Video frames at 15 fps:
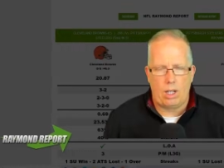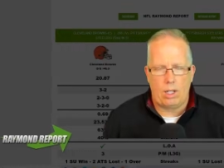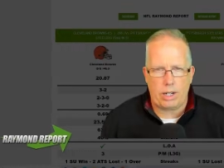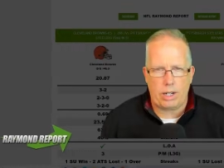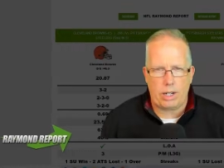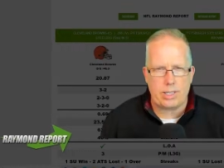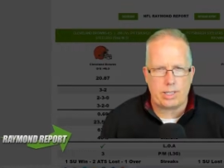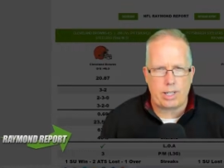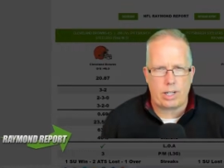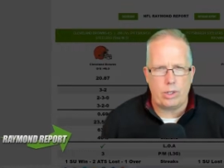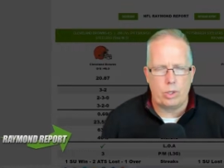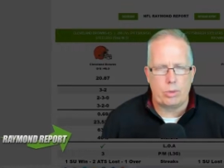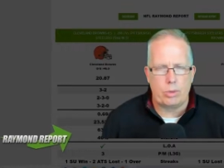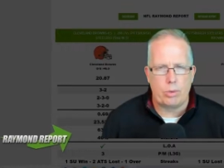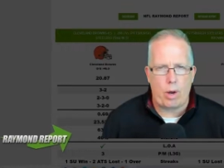Hey guys, how you
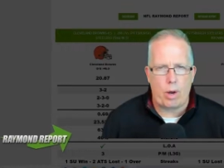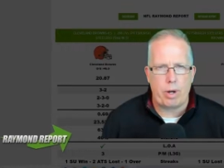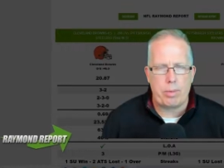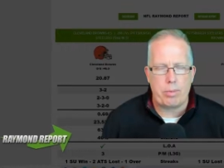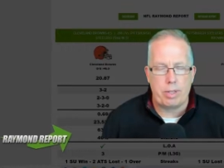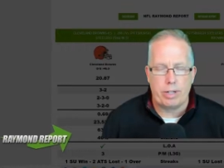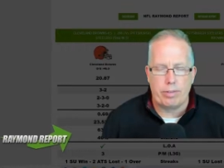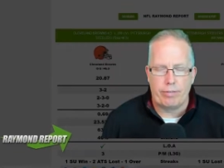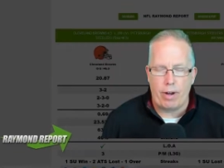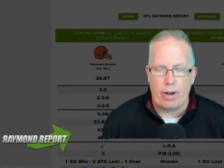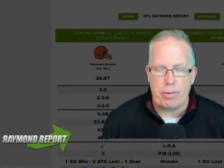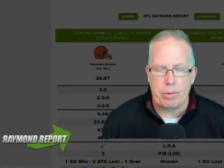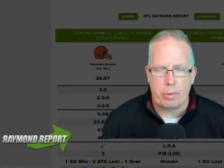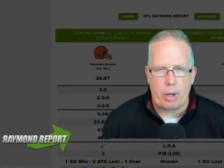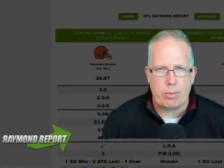doing? Ron Raymond here
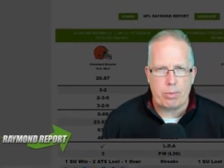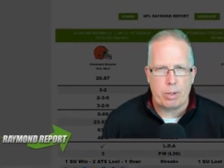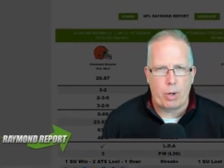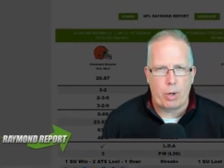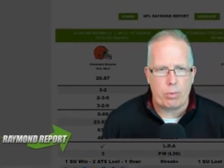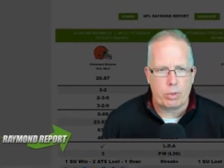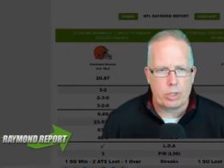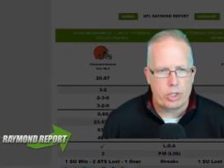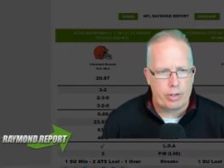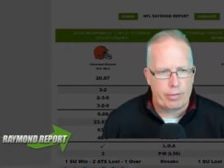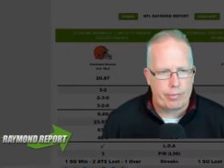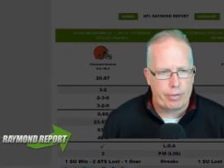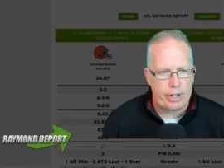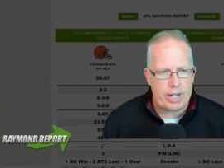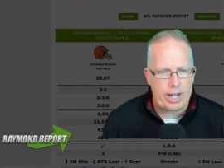from the Raymond Report with your
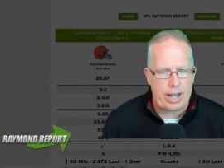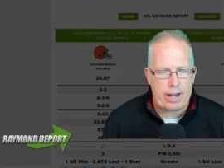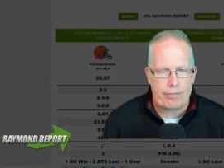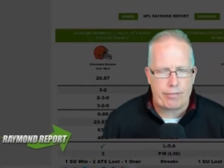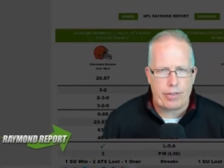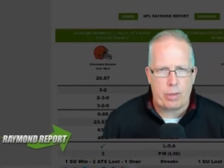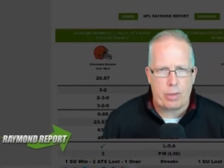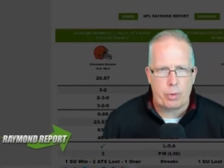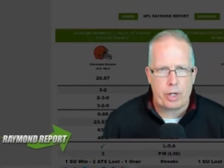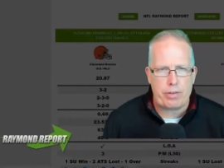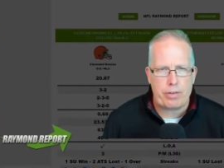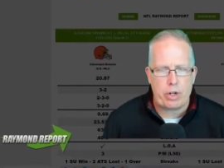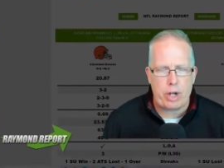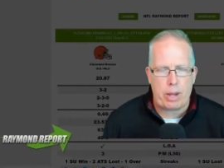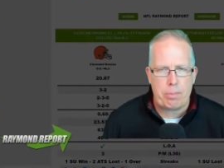free NFL
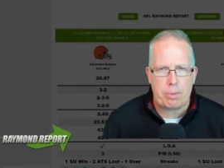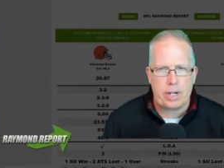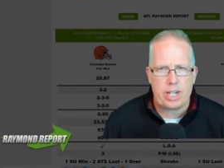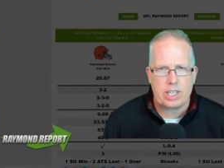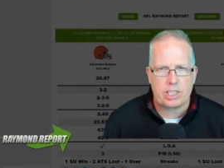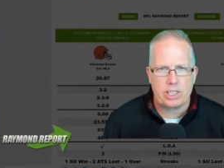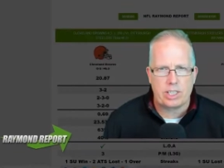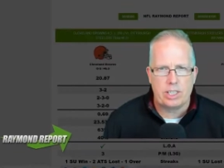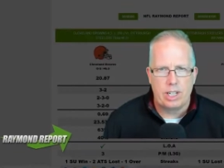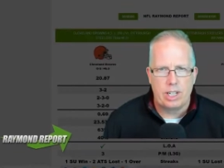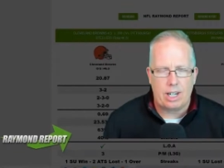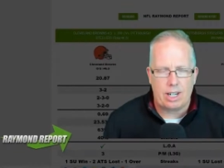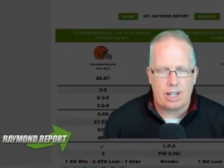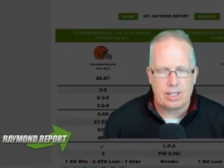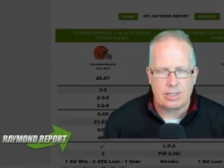preview and prediction
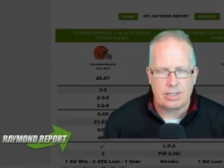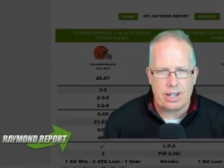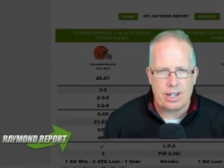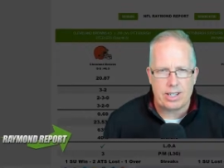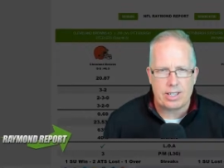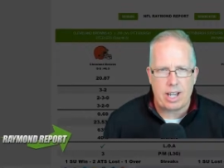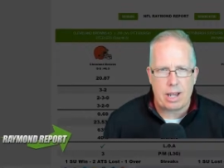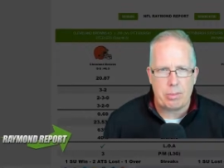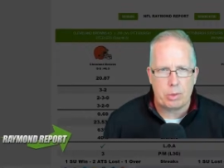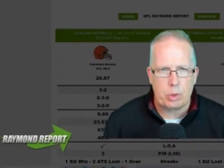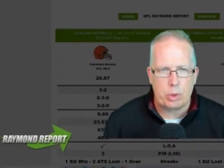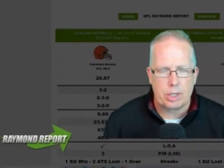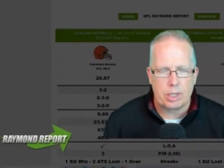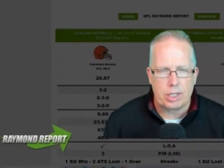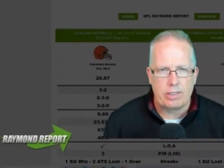on Sunday's game
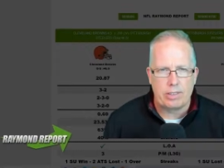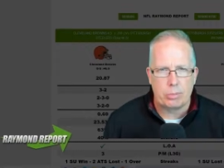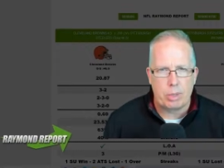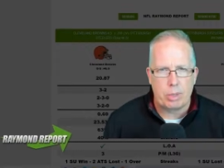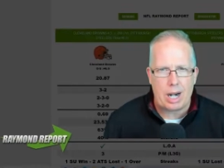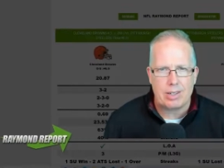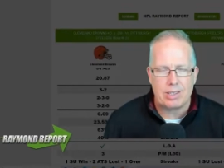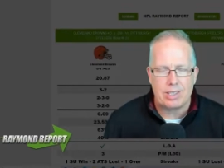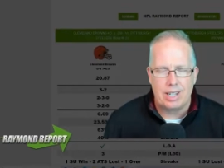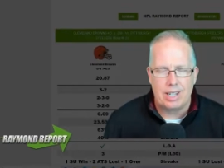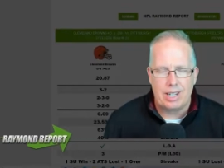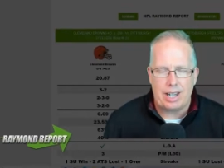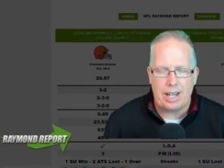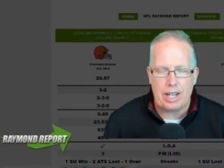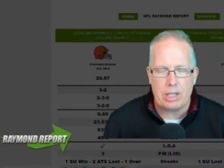between the Cleveland Browns
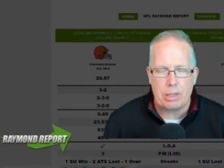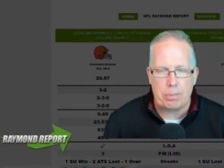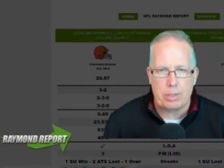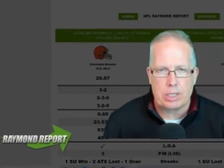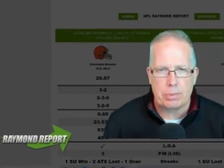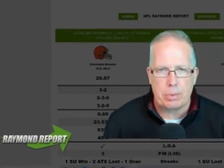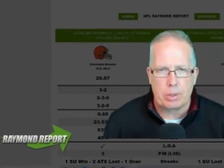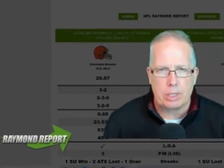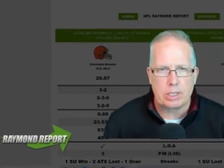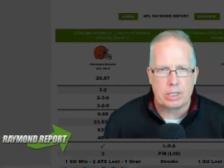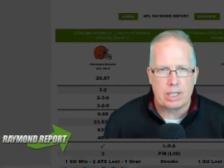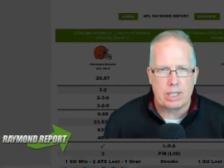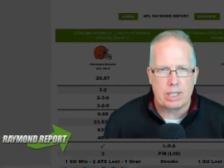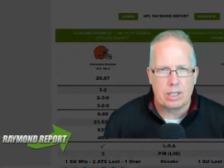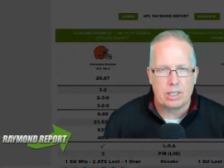and the Pittsburgh
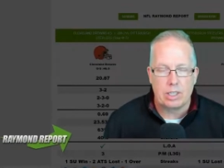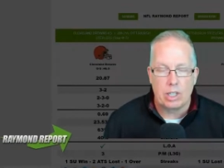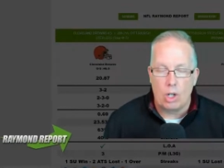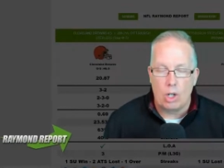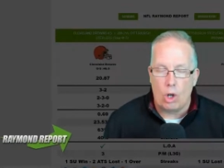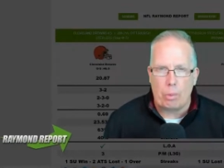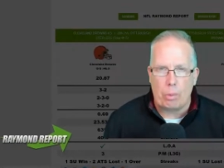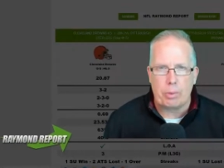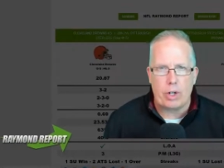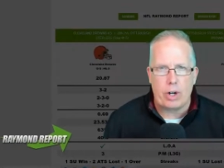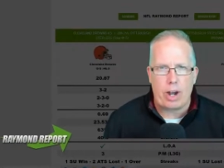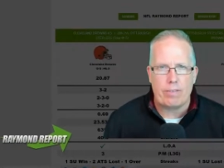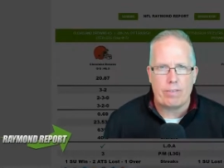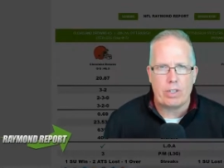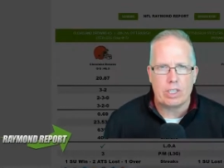Steelers. Hopefully you're
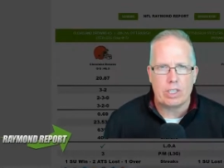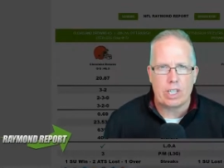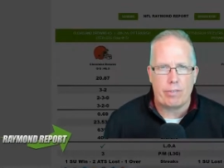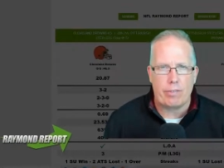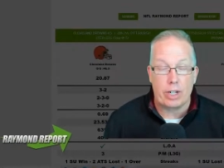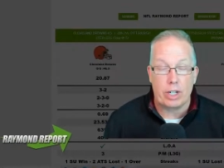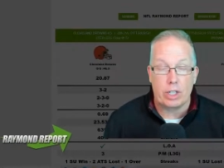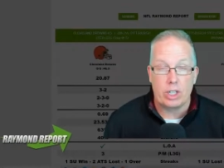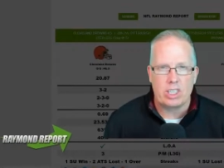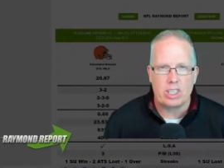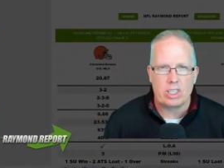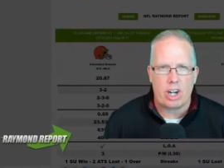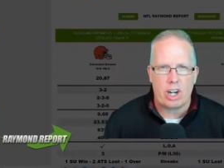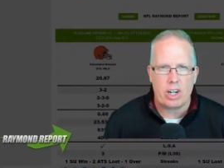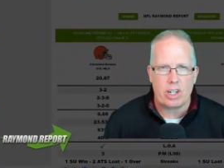having yourself a good
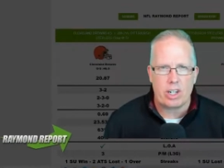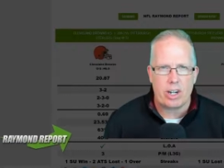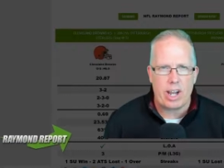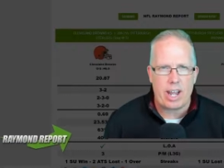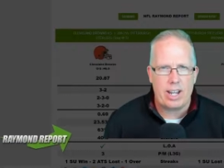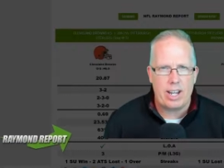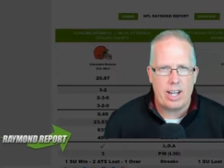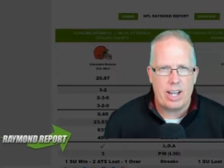start to your day.